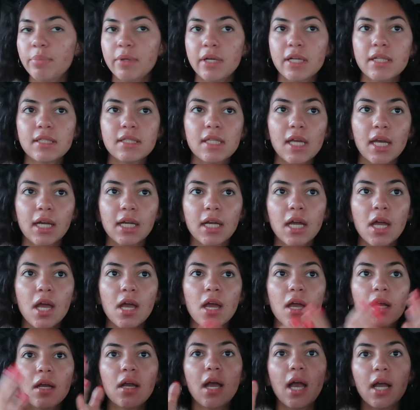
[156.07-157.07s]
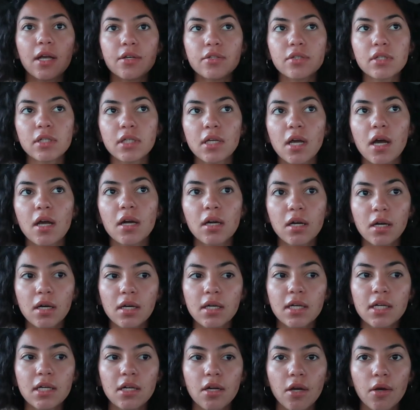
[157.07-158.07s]
But it's like, actually God
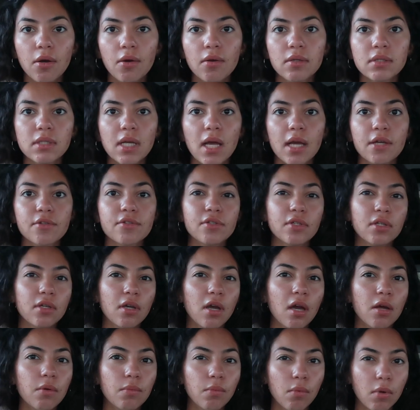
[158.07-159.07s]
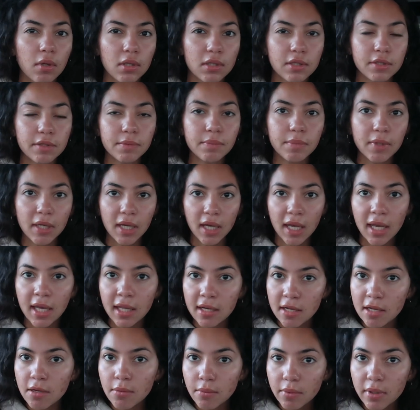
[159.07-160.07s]
already knows, actually God wants to be
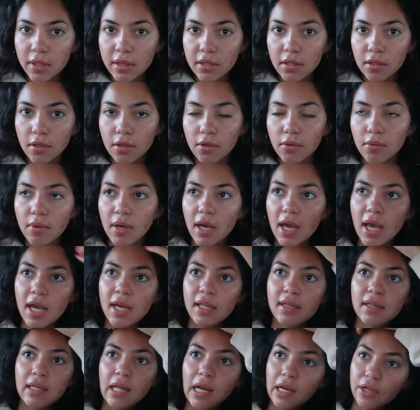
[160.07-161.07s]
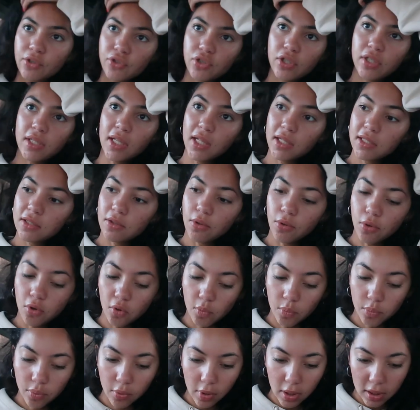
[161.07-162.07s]
in it with you and actually that's the
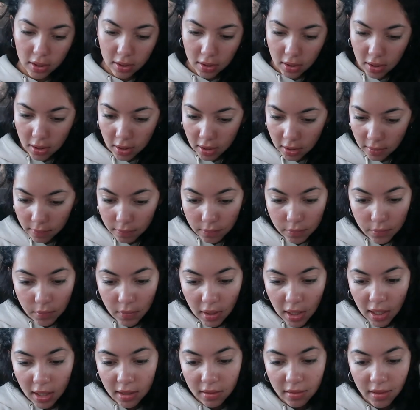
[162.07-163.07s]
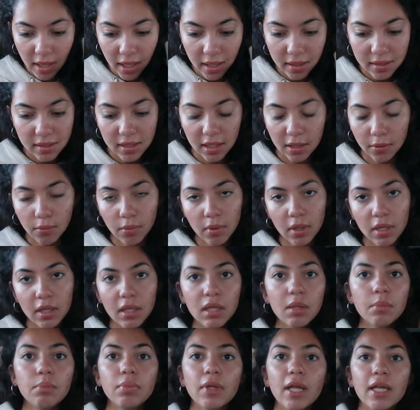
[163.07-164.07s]
whole point. Um, and that's like one
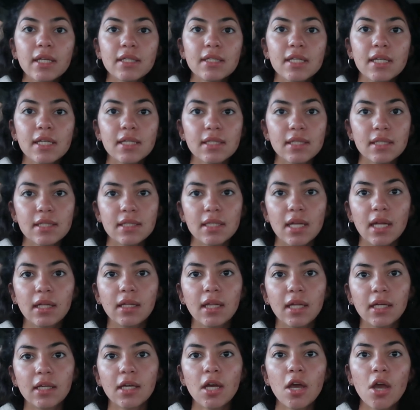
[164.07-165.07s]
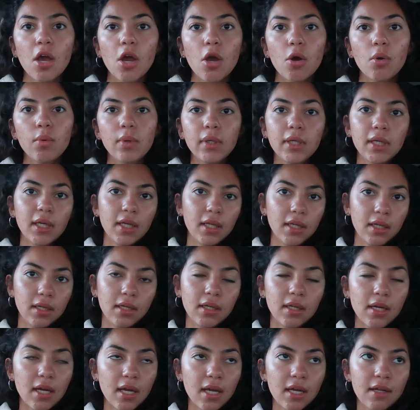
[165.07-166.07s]
of the blessings is that like we
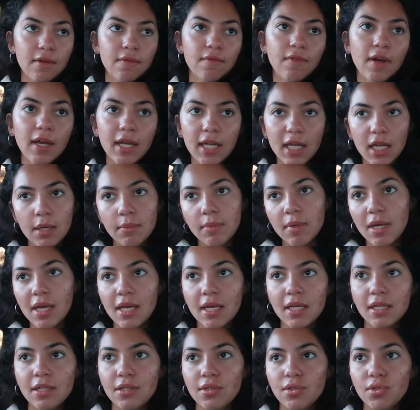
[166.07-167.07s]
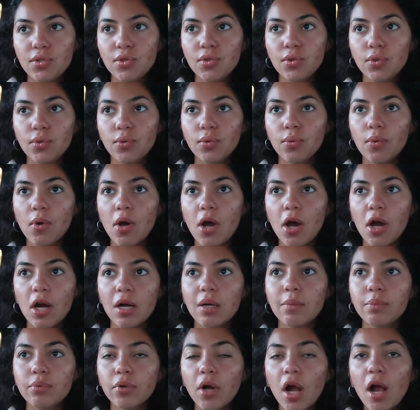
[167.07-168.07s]
can invite him into
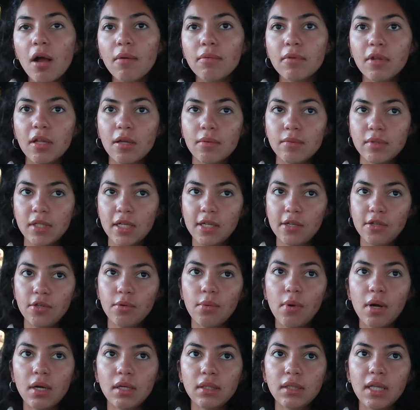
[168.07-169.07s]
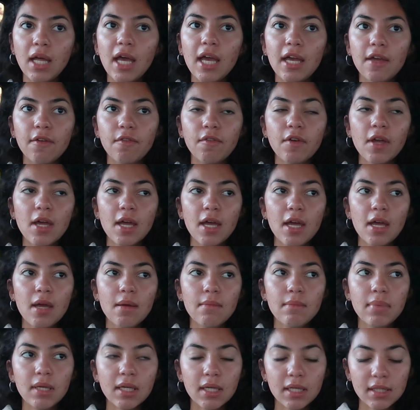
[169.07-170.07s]
our problems, into our life,
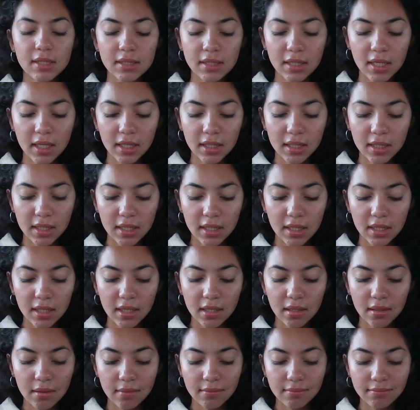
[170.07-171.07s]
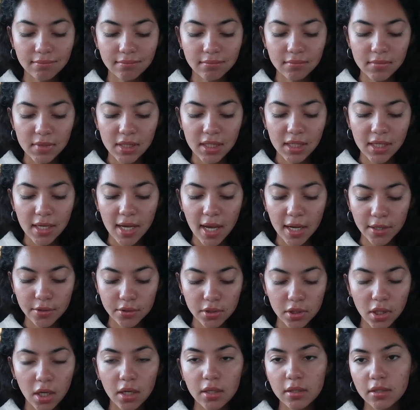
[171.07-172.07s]
because like he
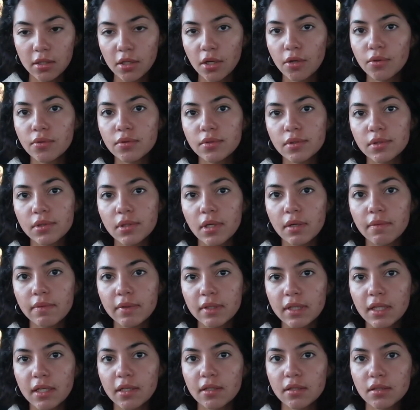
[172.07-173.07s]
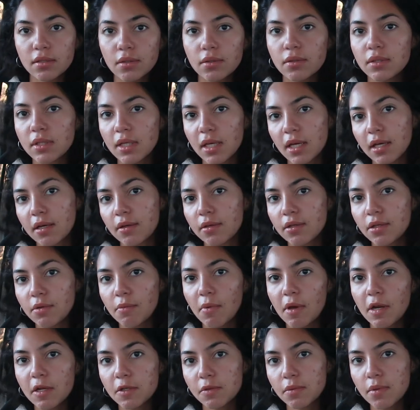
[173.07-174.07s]
actually already knows everything, so it's like you
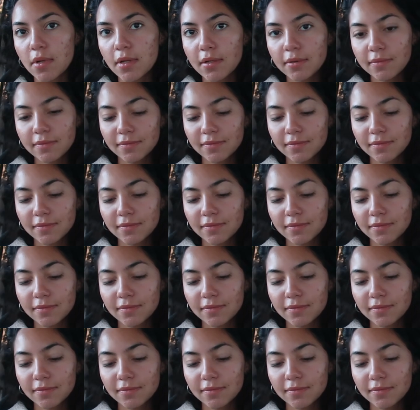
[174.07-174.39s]
might as well.